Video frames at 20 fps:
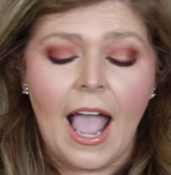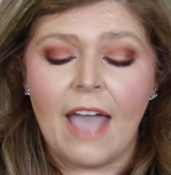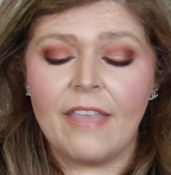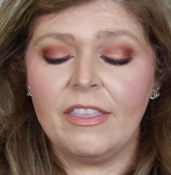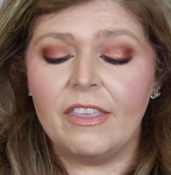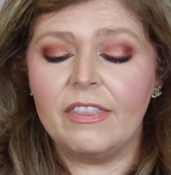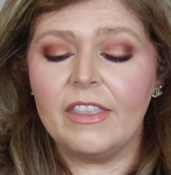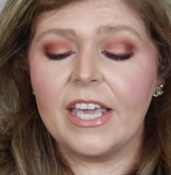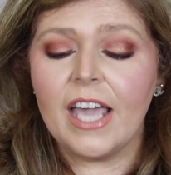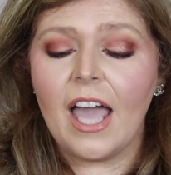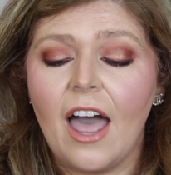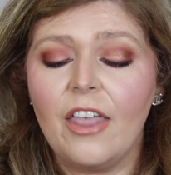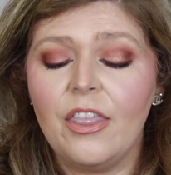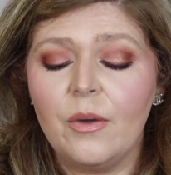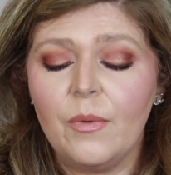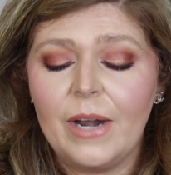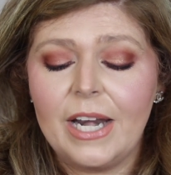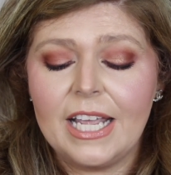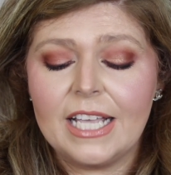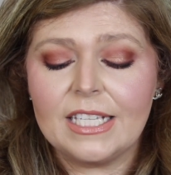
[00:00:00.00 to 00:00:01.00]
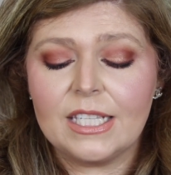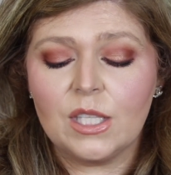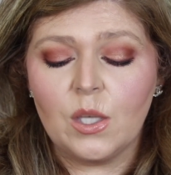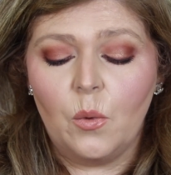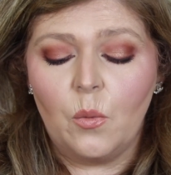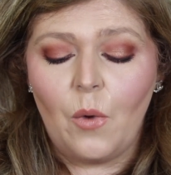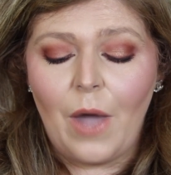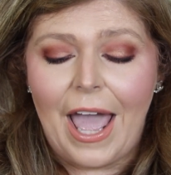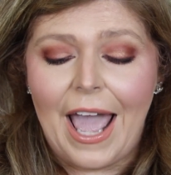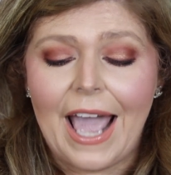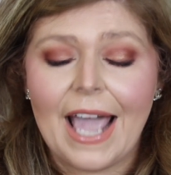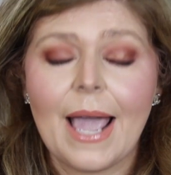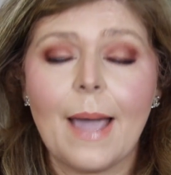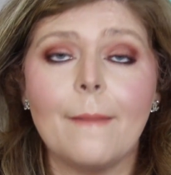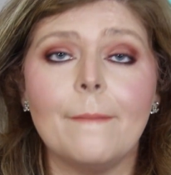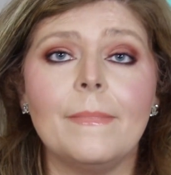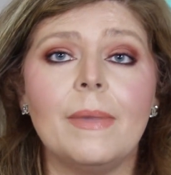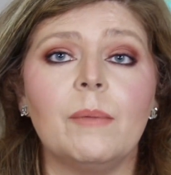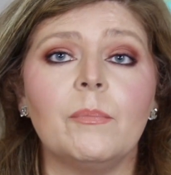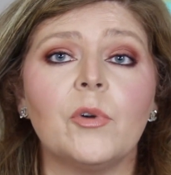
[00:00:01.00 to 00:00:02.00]
And then other one is the
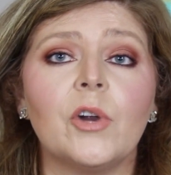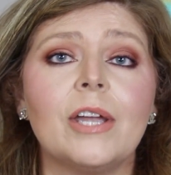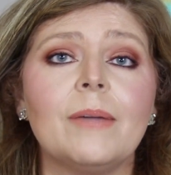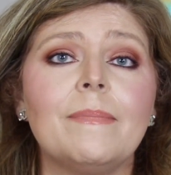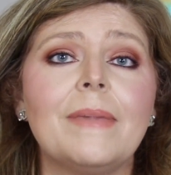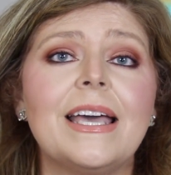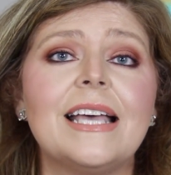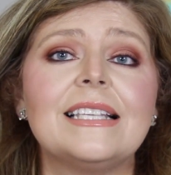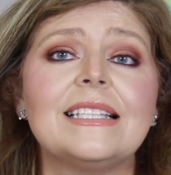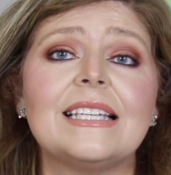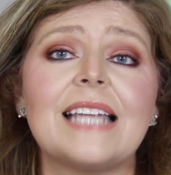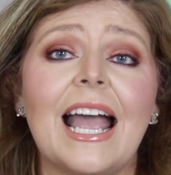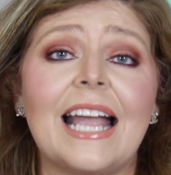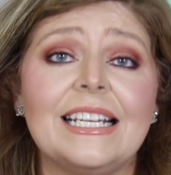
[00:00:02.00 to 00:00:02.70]
Ouai Memory Mist.